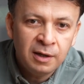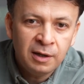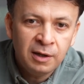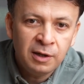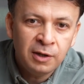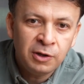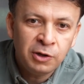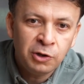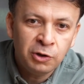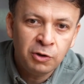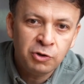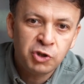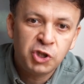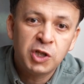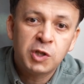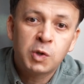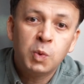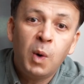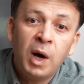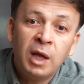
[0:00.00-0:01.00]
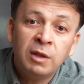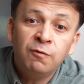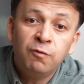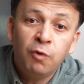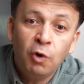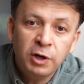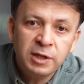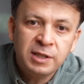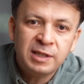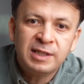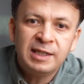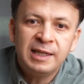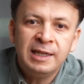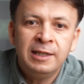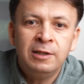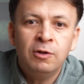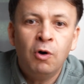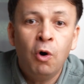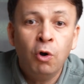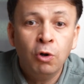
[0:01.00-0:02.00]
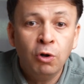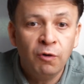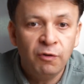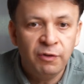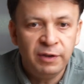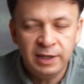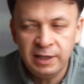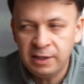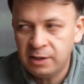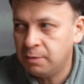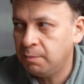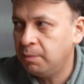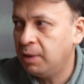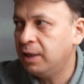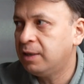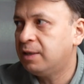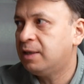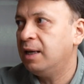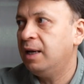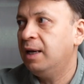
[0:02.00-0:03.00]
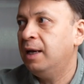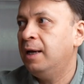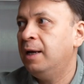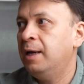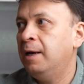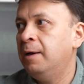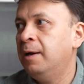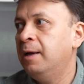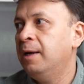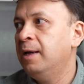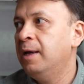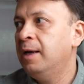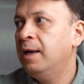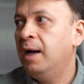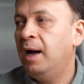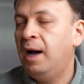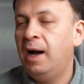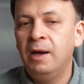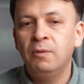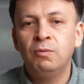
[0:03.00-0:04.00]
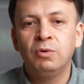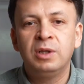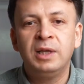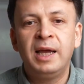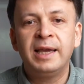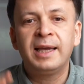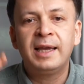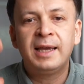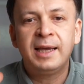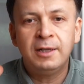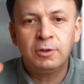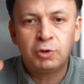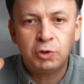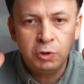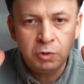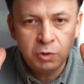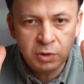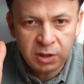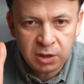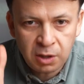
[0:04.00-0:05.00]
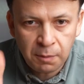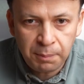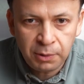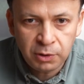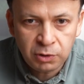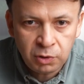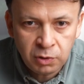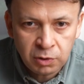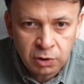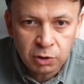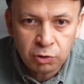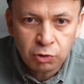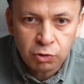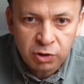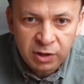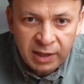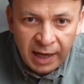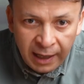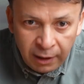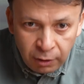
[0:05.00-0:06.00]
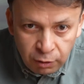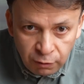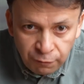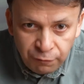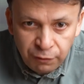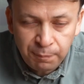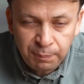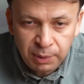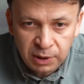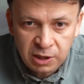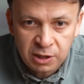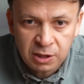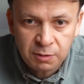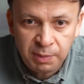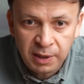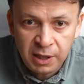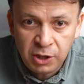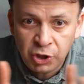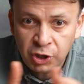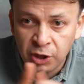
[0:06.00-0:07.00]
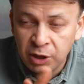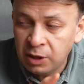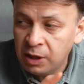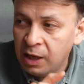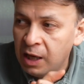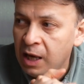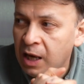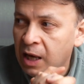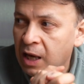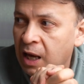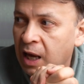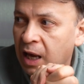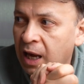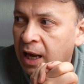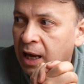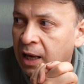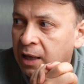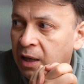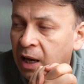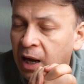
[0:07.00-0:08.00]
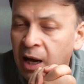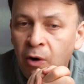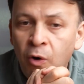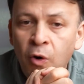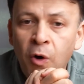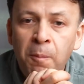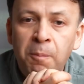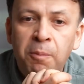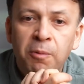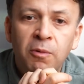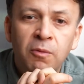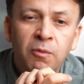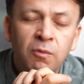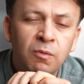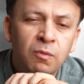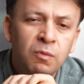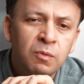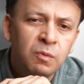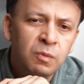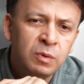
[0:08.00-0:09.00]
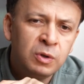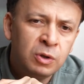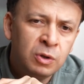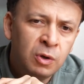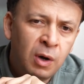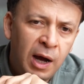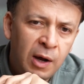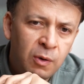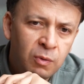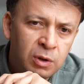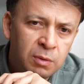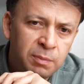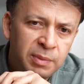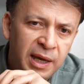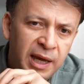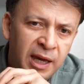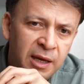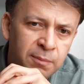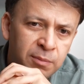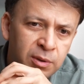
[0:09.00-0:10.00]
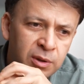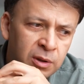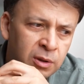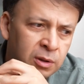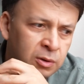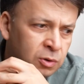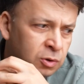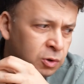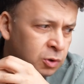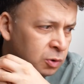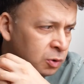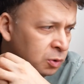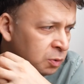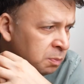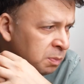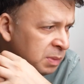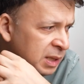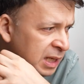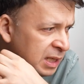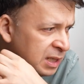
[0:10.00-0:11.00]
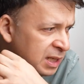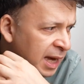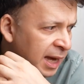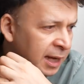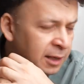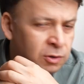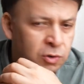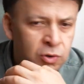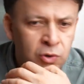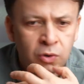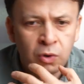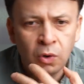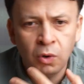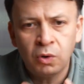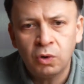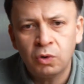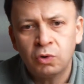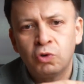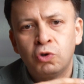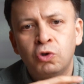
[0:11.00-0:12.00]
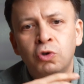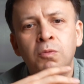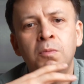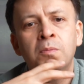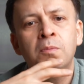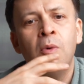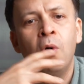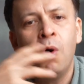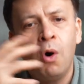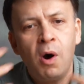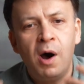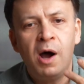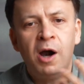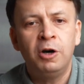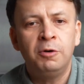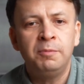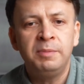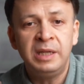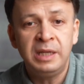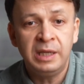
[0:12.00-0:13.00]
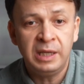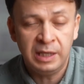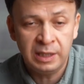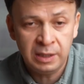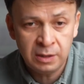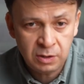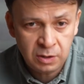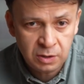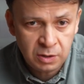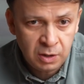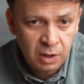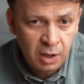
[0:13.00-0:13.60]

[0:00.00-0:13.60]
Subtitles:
you know, just one voice in all of this. But I would like, again, to use this opportunity to thank you for participation. And I hope, you know, I will be able to meet and talk to more Armenians